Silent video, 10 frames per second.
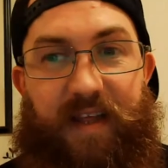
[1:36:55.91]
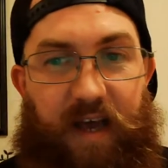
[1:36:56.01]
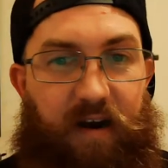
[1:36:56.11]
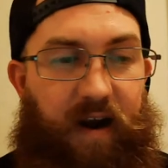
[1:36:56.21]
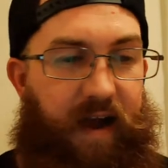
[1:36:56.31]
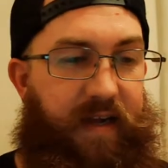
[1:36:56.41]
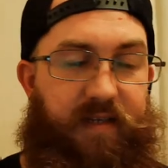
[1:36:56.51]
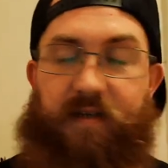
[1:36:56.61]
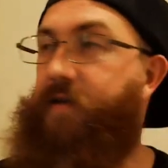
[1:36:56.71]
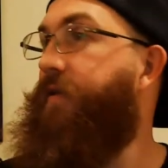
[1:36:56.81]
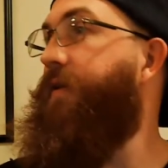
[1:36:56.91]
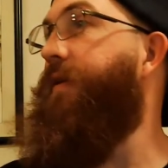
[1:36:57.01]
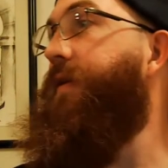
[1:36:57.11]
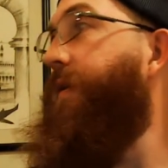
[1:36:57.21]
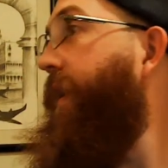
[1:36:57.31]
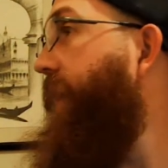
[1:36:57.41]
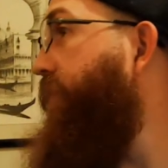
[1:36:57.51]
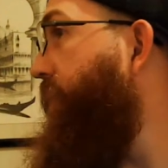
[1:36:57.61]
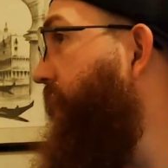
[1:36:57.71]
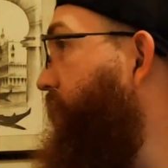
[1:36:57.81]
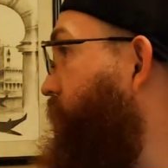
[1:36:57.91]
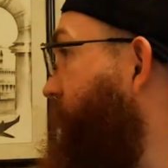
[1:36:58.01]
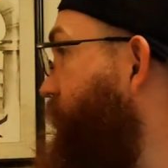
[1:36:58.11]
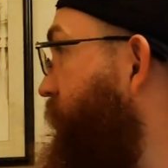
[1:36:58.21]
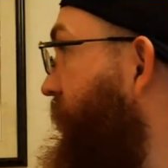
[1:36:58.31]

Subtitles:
they are at. And remember, we do